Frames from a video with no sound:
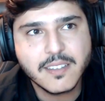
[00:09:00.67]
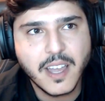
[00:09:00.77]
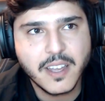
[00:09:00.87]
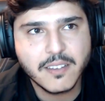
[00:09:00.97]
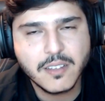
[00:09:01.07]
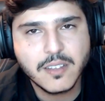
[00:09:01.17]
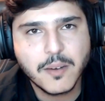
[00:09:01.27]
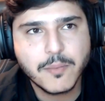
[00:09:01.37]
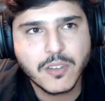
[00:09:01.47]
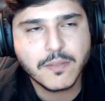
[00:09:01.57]
days in
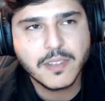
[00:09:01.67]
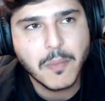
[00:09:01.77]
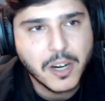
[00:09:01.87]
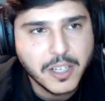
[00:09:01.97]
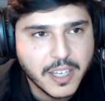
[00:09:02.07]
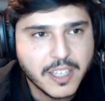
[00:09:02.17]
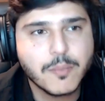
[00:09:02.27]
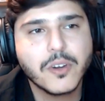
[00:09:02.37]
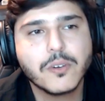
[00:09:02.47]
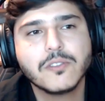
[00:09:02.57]
terms of the market,
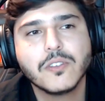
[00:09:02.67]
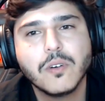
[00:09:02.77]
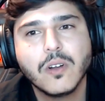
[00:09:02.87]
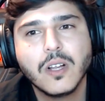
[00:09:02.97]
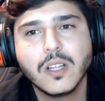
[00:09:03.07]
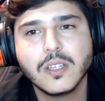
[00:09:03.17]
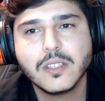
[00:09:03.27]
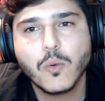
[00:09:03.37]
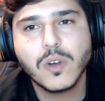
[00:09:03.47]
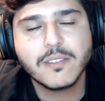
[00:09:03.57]
but also
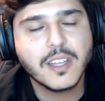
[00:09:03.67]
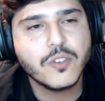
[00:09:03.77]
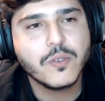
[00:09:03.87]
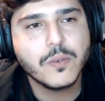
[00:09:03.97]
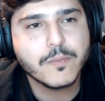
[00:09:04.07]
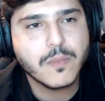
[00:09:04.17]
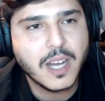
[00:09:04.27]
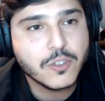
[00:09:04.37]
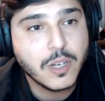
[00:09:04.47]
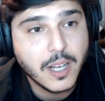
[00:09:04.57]
the ones that you
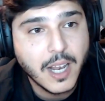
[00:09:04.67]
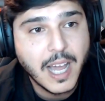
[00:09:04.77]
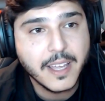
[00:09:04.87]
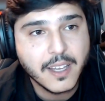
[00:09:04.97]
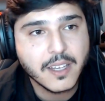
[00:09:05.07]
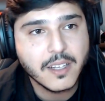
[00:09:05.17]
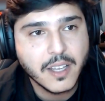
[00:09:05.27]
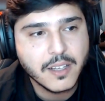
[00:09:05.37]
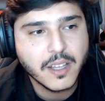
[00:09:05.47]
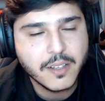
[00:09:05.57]
actually like
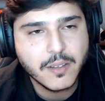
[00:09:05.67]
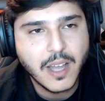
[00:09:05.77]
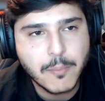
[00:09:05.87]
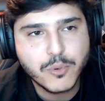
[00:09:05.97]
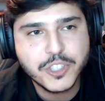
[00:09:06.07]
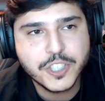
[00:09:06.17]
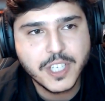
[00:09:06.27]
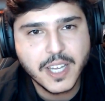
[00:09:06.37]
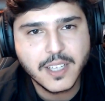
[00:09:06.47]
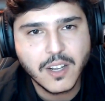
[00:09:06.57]
and
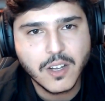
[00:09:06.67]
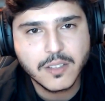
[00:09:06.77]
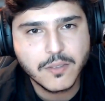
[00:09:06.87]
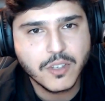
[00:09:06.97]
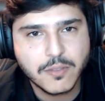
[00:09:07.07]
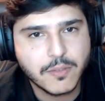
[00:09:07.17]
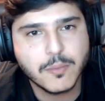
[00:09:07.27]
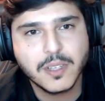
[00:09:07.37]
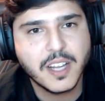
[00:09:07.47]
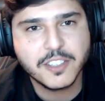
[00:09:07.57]
appreciate a lot just
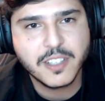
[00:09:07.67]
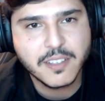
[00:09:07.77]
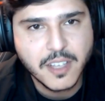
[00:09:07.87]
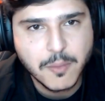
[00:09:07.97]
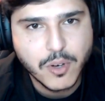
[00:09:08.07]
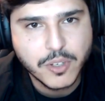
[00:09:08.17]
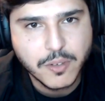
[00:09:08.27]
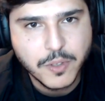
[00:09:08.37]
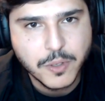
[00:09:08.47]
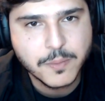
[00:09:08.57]
from an artistic point
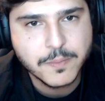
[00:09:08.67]
of view?